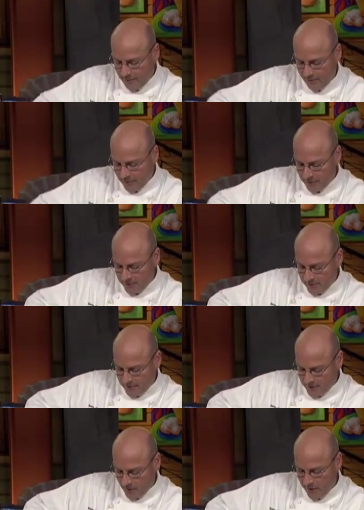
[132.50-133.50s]
in them,
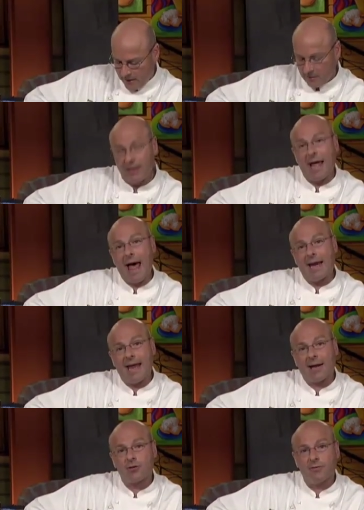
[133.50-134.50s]
so we get a little
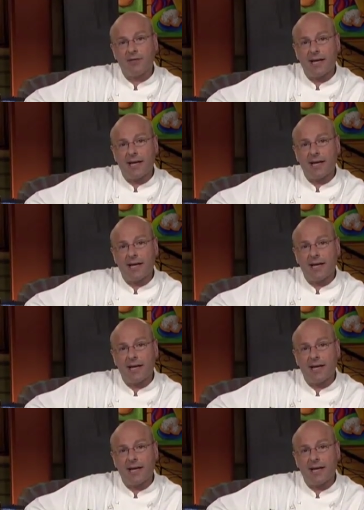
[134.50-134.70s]
added extra